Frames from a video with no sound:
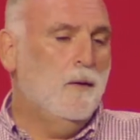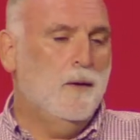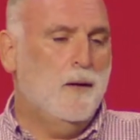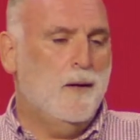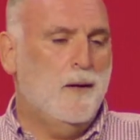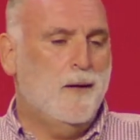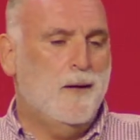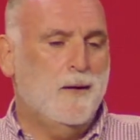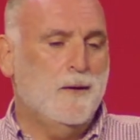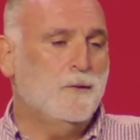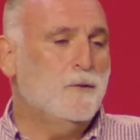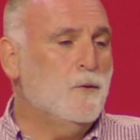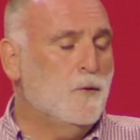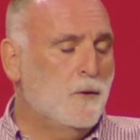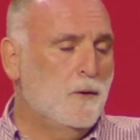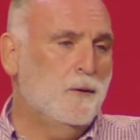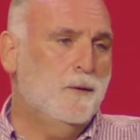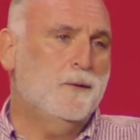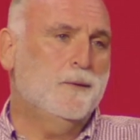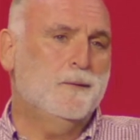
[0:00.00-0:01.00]
uh, in
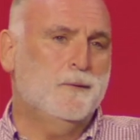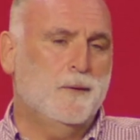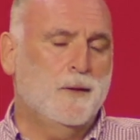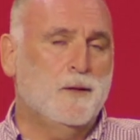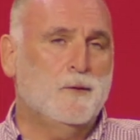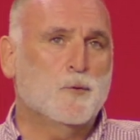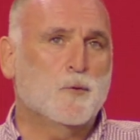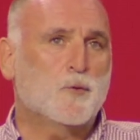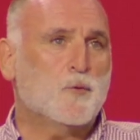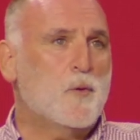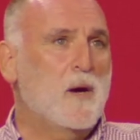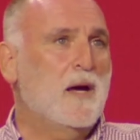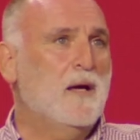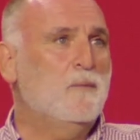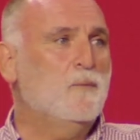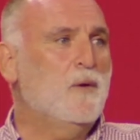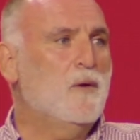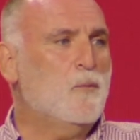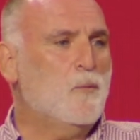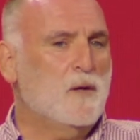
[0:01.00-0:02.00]
in Ukraine,
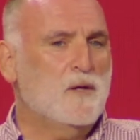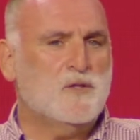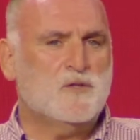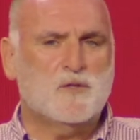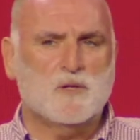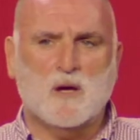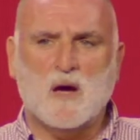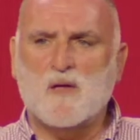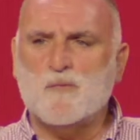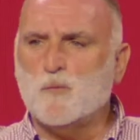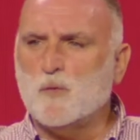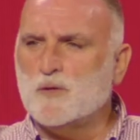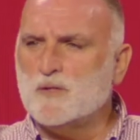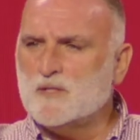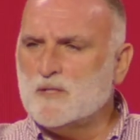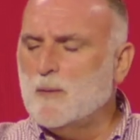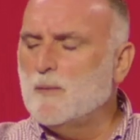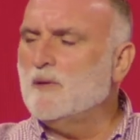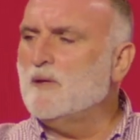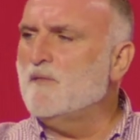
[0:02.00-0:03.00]
we reached
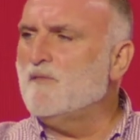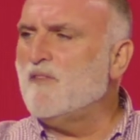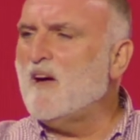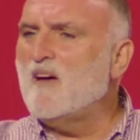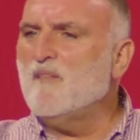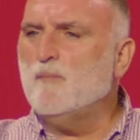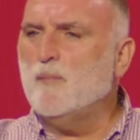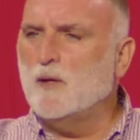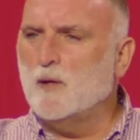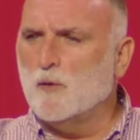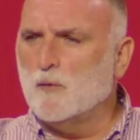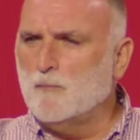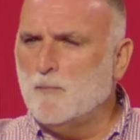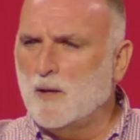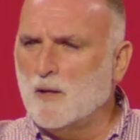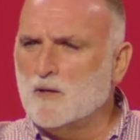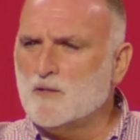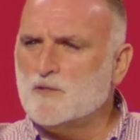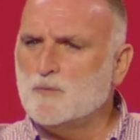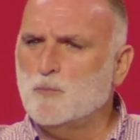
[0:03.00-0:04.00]
175 million
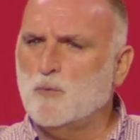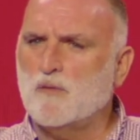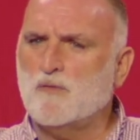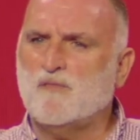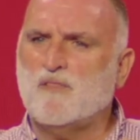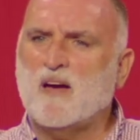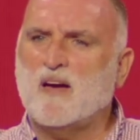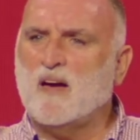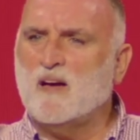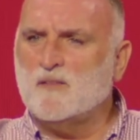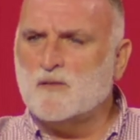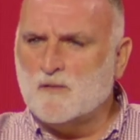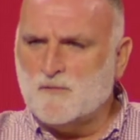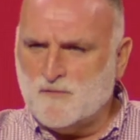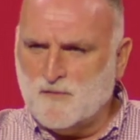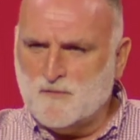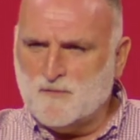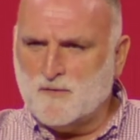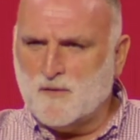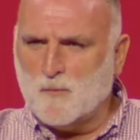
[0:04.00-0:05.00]
meals with
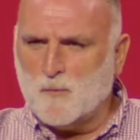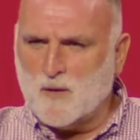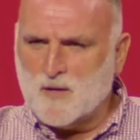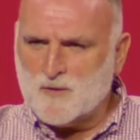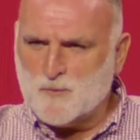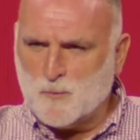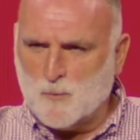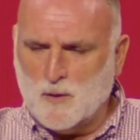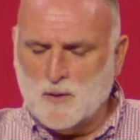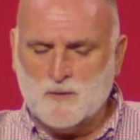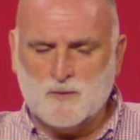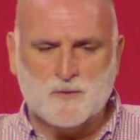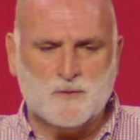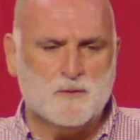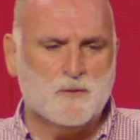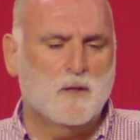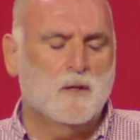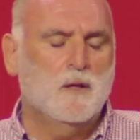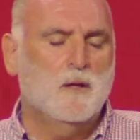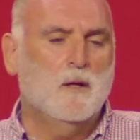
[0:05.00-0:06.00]
550 restaurants,
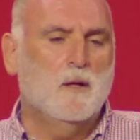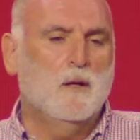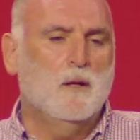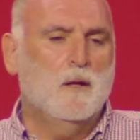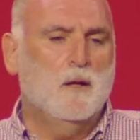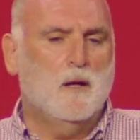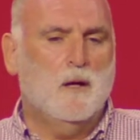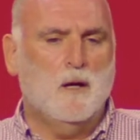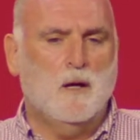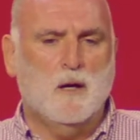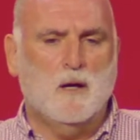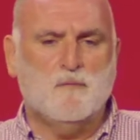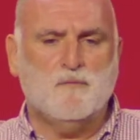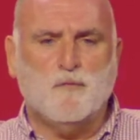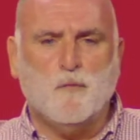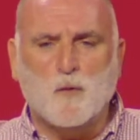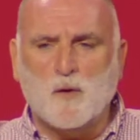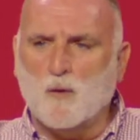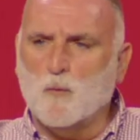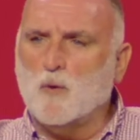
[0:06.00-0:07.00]
uh,
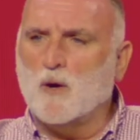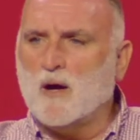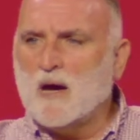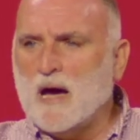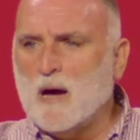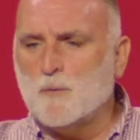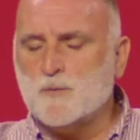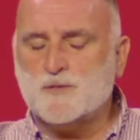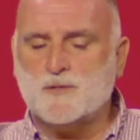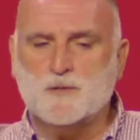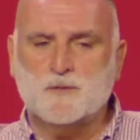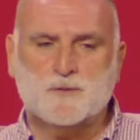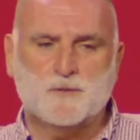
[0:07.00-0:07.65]
40 warehouses.